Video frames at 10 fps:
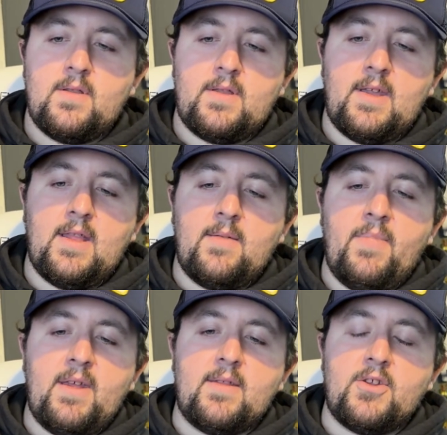to get the
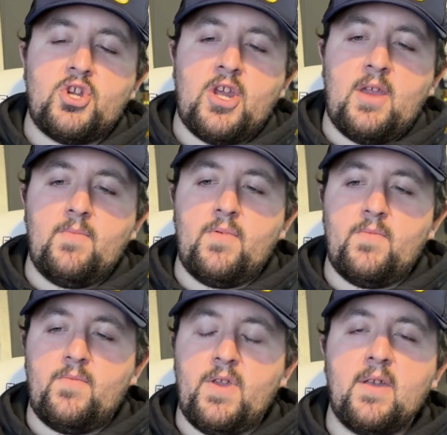basic shape,
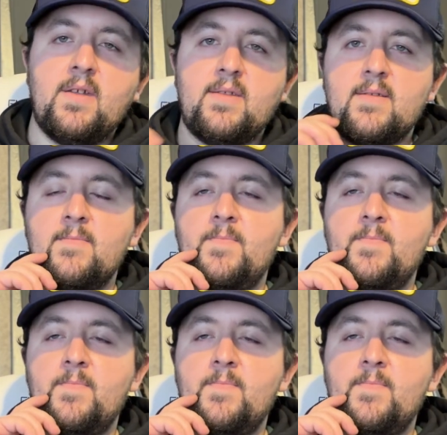because